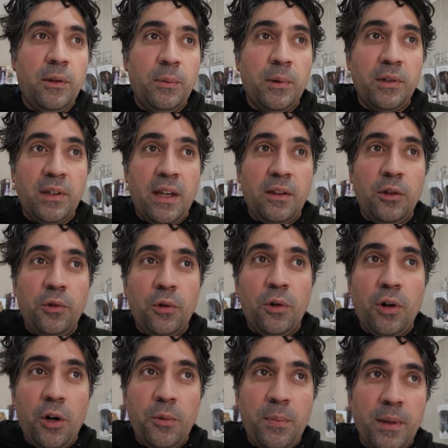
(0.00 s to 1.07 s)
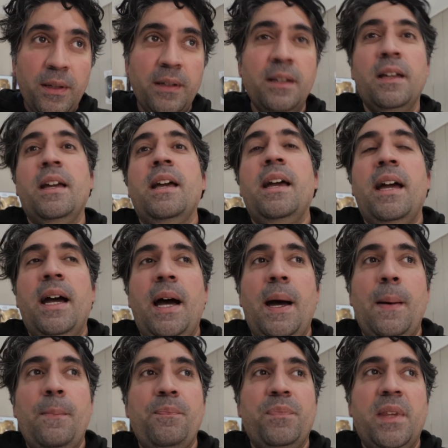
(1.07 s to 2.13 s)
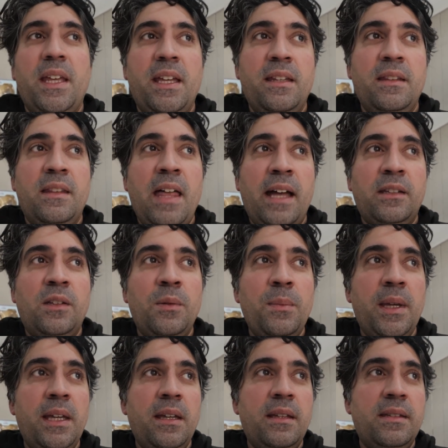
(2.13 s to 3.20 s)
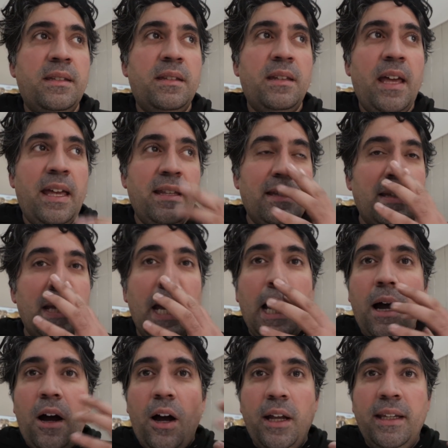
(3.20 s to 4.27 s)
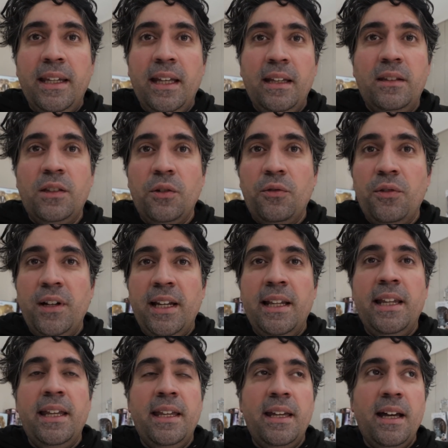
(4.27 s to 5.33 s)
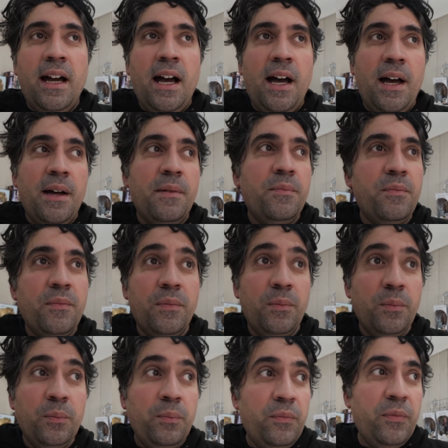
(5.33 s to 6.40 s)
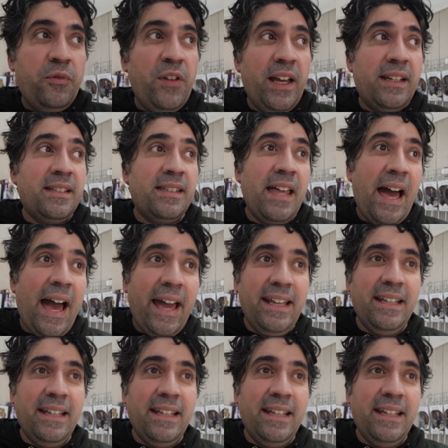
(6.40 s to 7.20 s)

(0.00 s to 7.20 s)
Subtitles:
in is because I had the door open, that to me says I need to really fix that